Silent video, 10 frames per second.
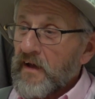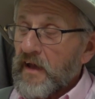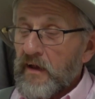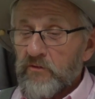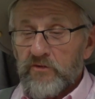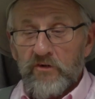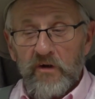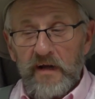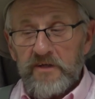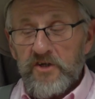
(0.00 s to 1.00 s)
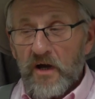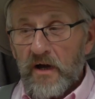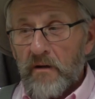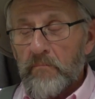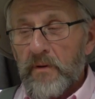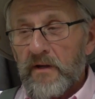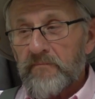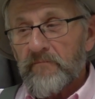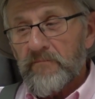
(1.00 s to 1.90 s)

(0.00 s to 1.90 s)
It was a great job, but